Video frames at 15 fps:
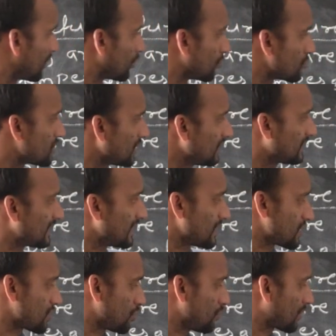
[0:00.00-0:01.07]
using
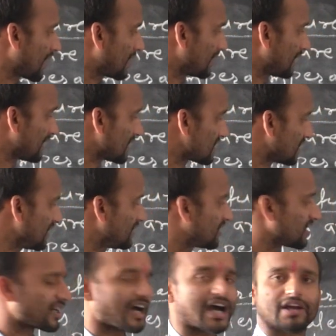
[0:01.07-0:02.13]
these you can easily
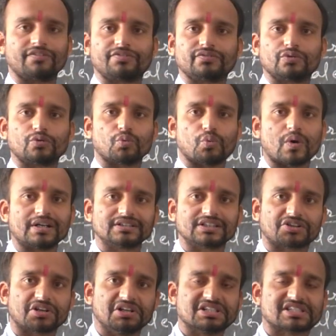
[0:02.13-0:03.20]
derive what is
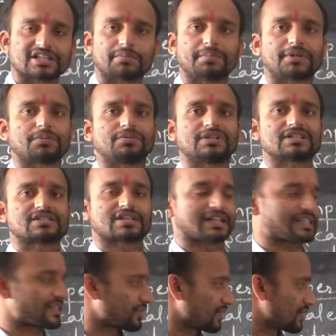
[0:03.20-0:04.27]
the relation between the
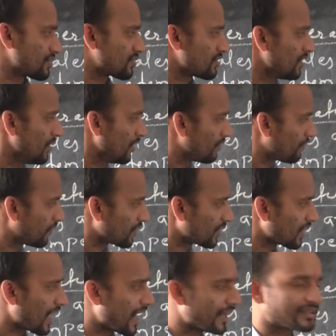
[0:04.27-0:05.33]
Celsius,
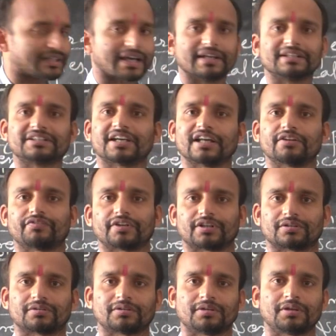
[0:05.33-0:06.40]
Fahrenheit and
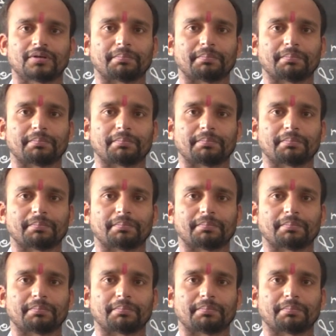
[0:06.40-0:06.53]
Kelvin.